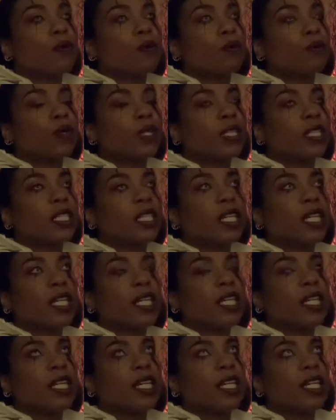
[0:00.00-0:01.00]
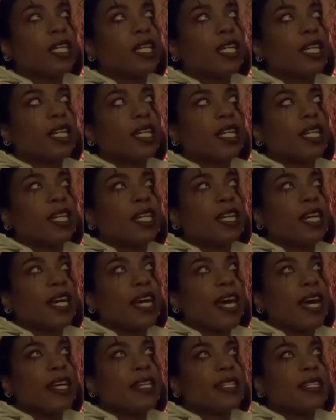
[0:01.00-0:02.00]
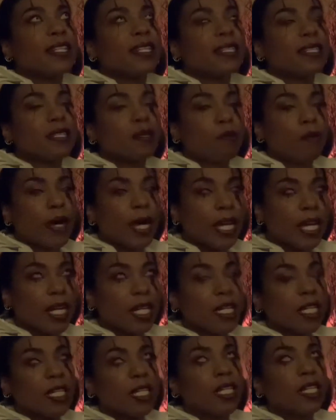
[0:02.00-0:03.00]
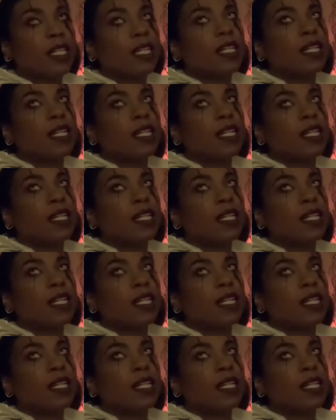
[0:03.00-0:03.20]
really anticipated,